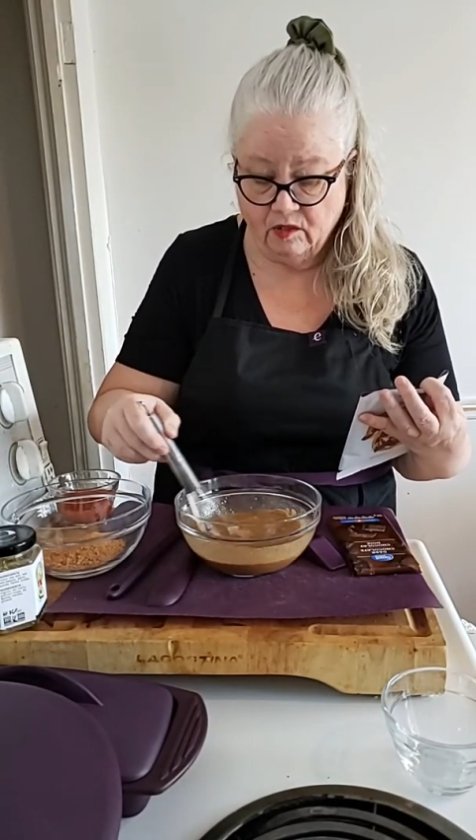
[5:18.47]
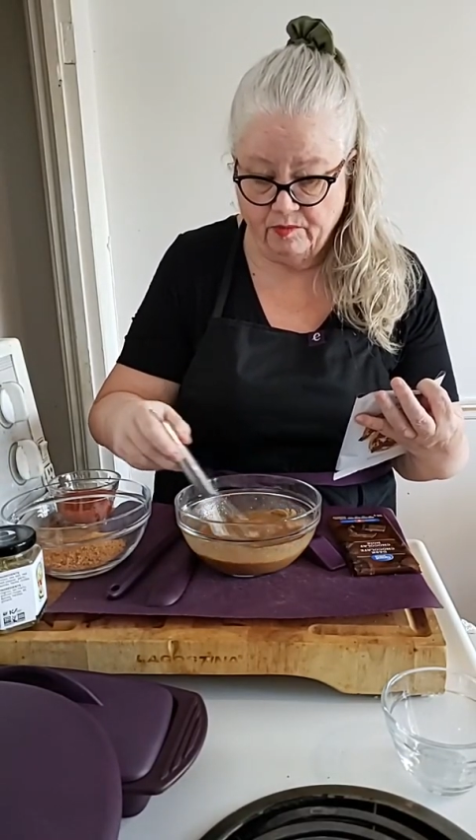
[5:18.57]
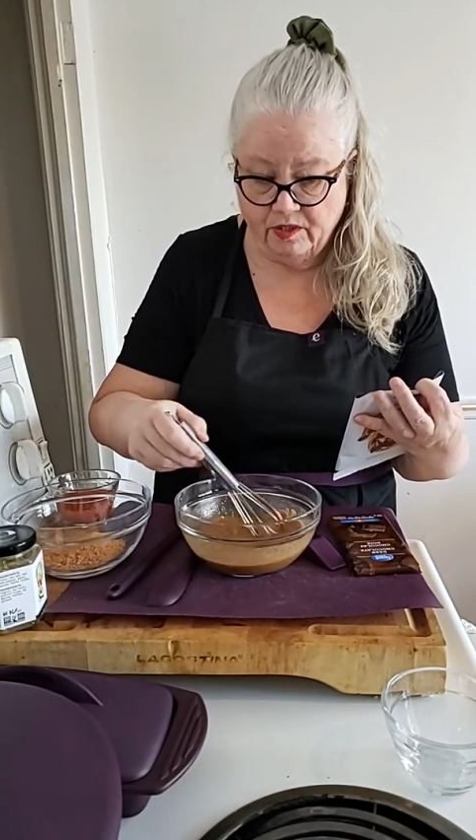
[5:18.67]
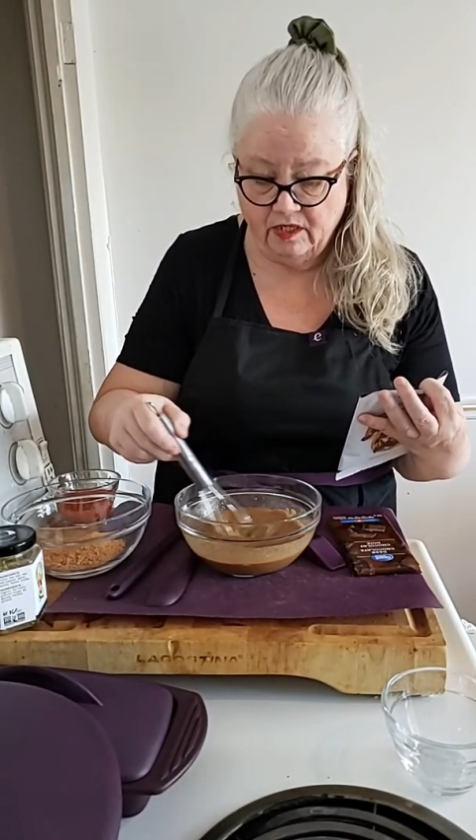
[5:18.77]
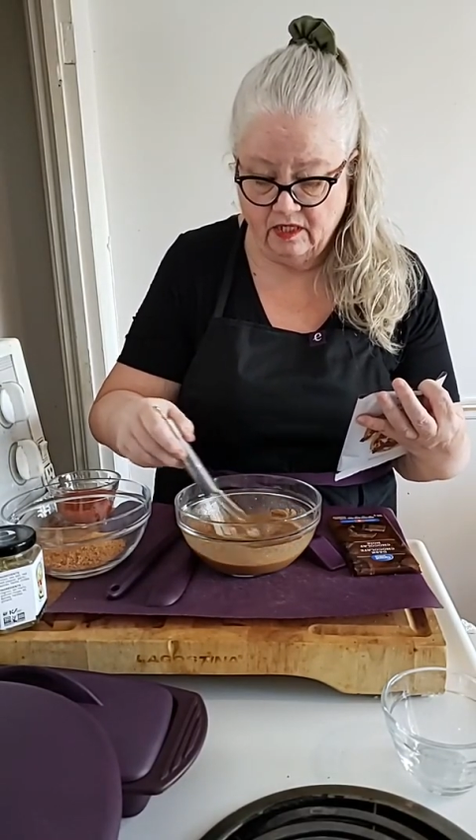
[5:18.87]
to put
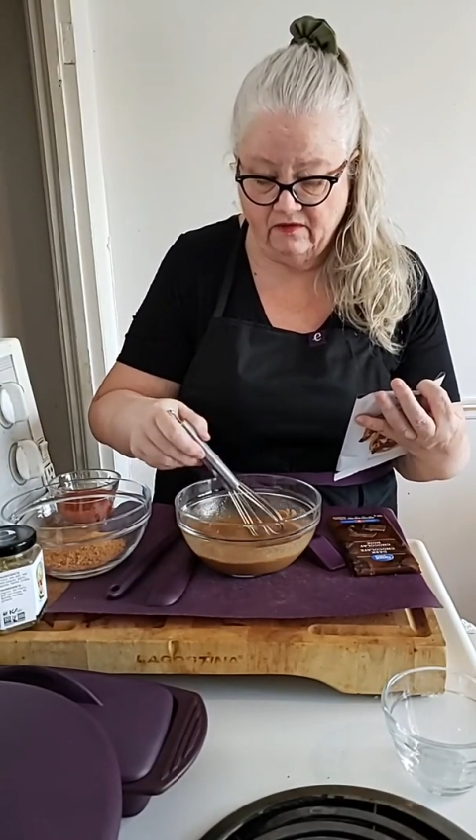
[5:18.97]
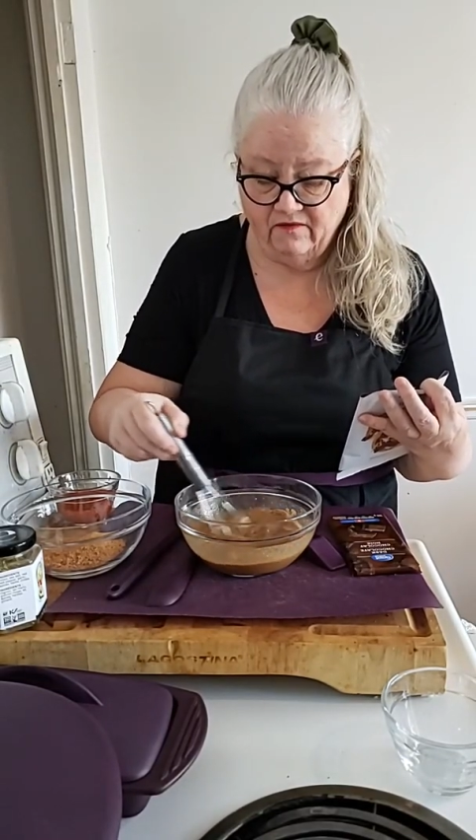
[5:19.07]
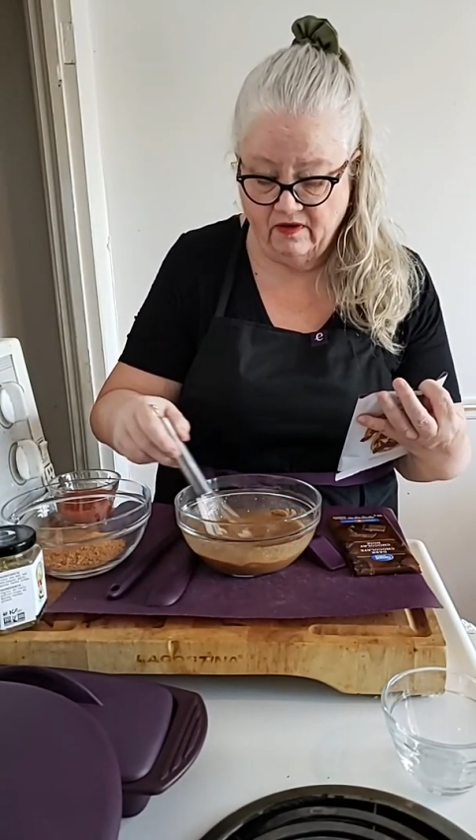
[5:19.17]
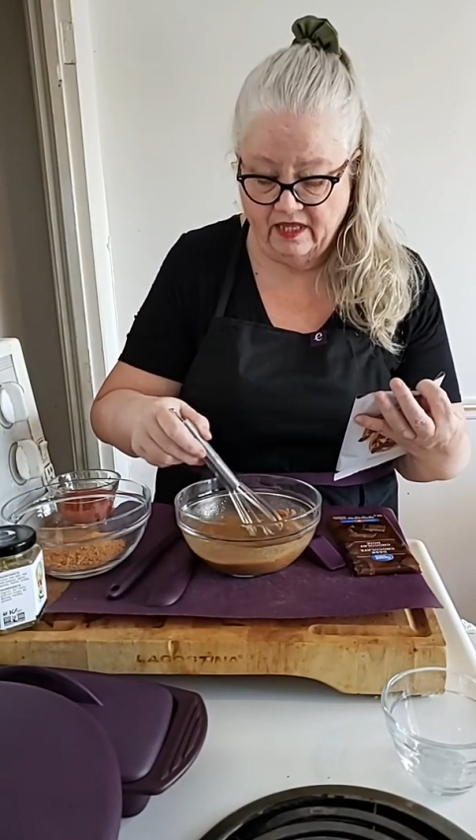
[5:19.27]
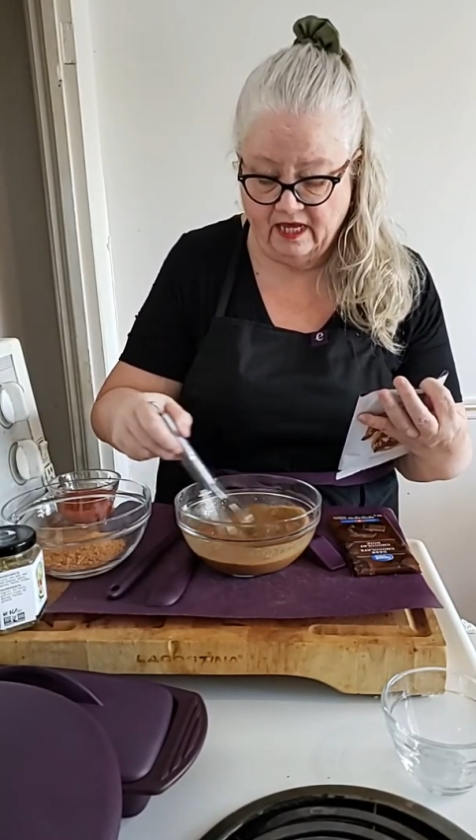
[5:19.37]
it in
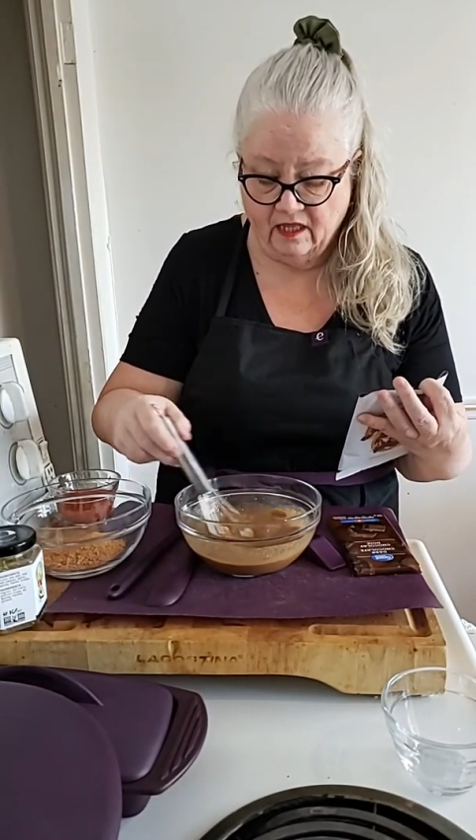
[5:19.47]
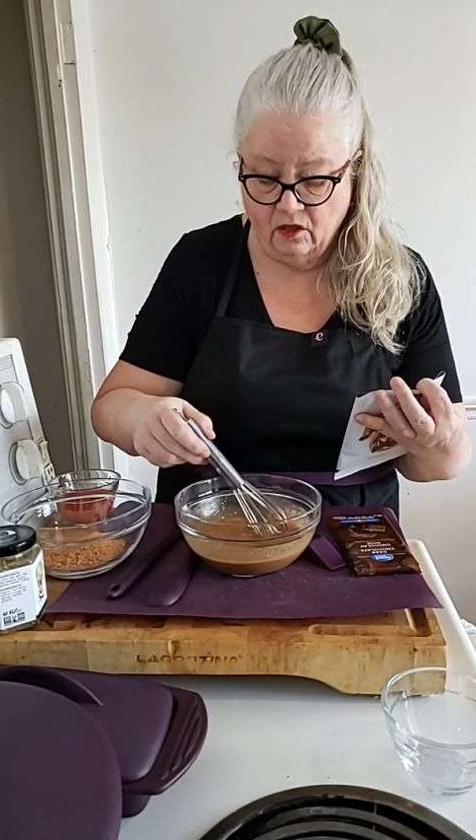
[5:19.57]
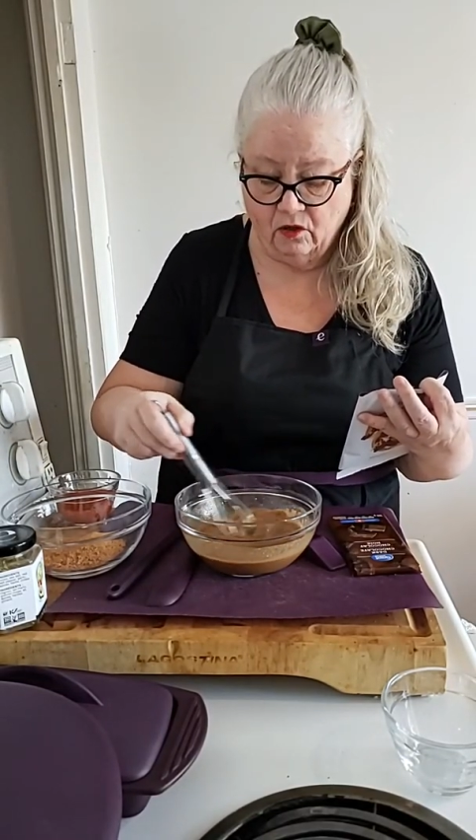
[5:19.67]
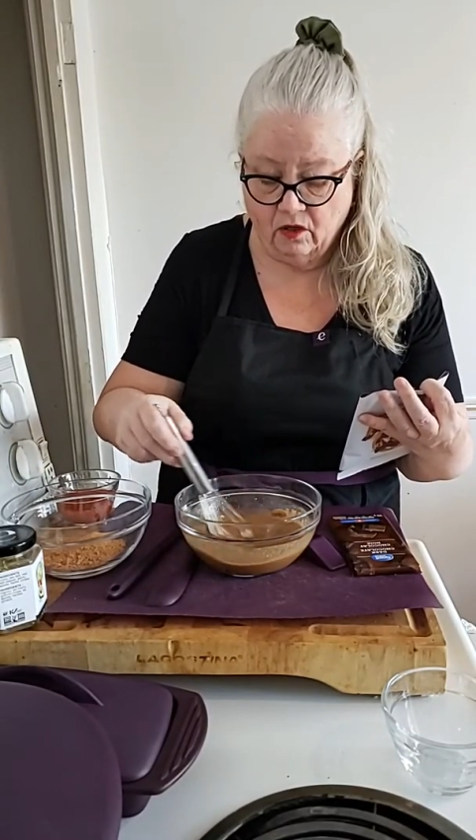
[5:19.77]
that long.